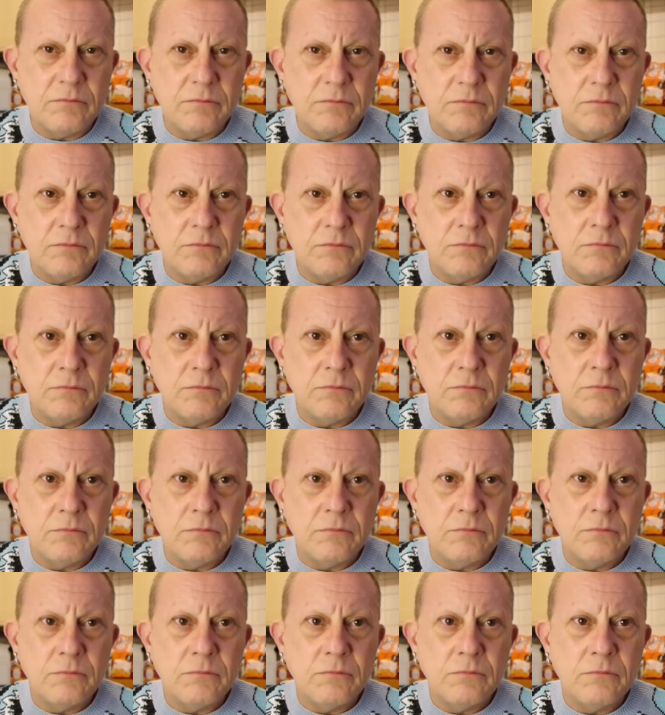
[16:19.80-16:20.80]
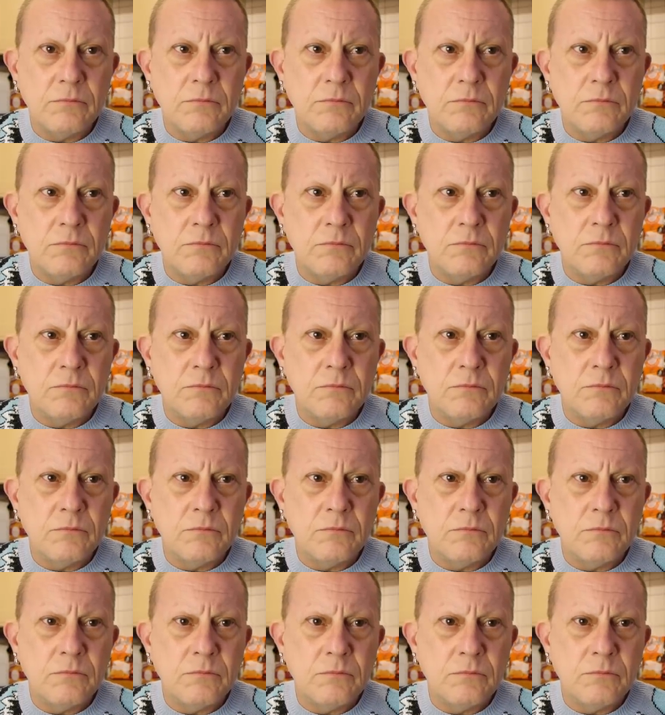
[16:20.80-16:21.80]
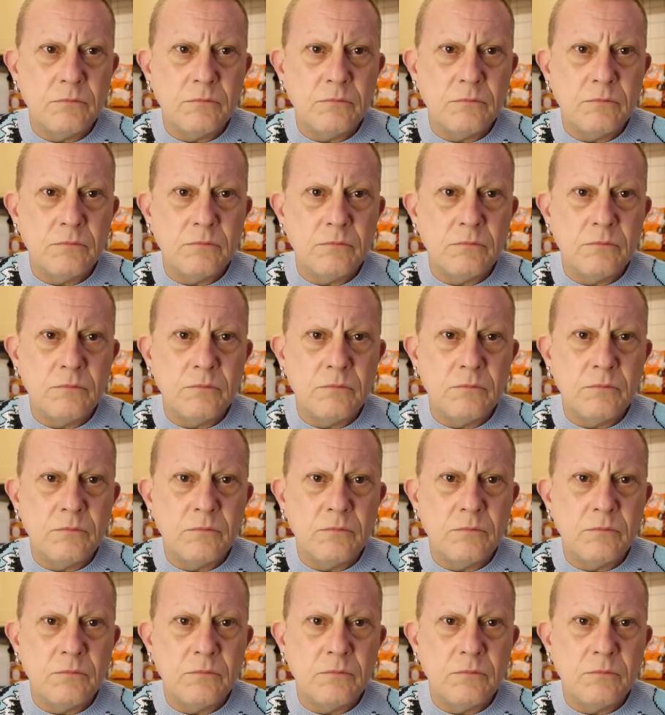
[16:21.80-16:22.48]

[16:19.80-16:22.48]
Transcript: [no speech]